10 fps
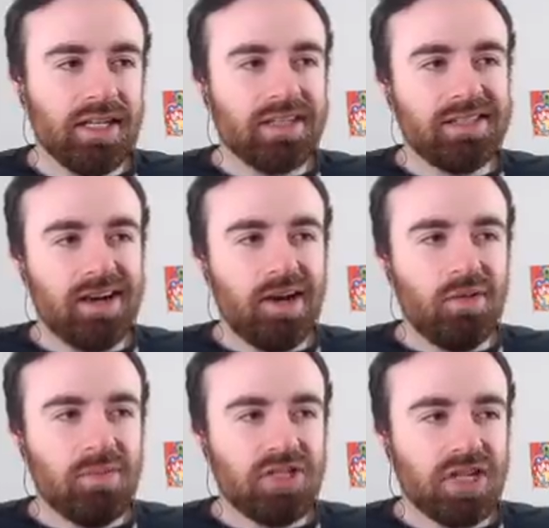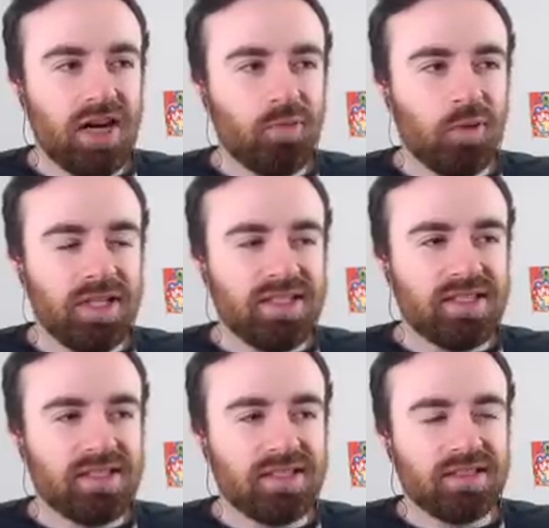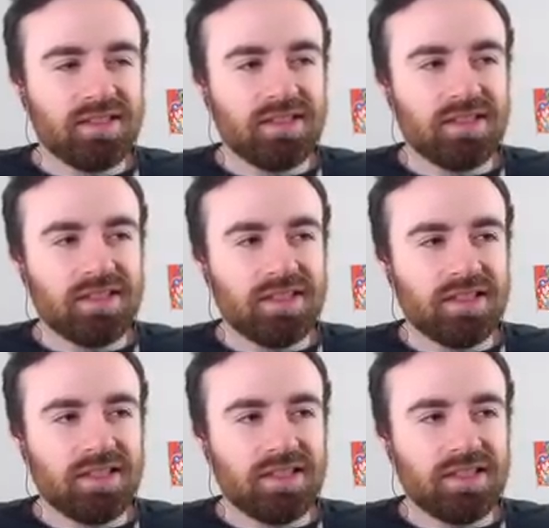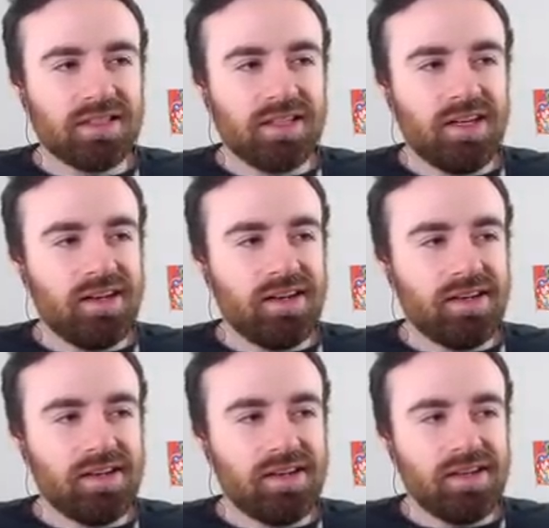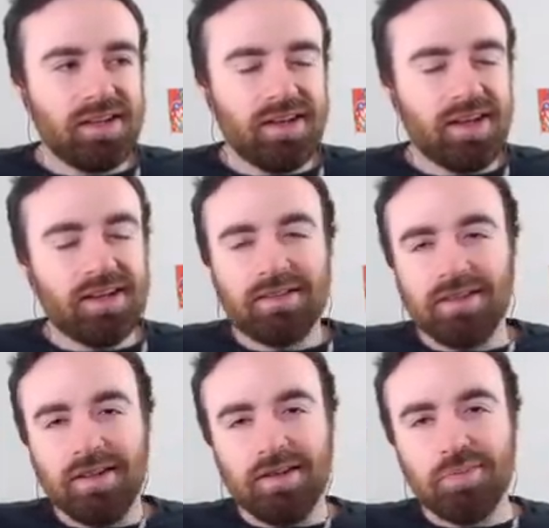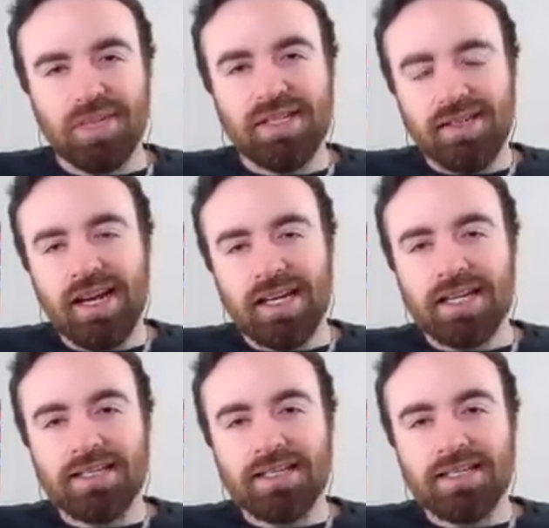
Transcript: Does he auto-aim shot once? Nah, I don't know, but 9 out of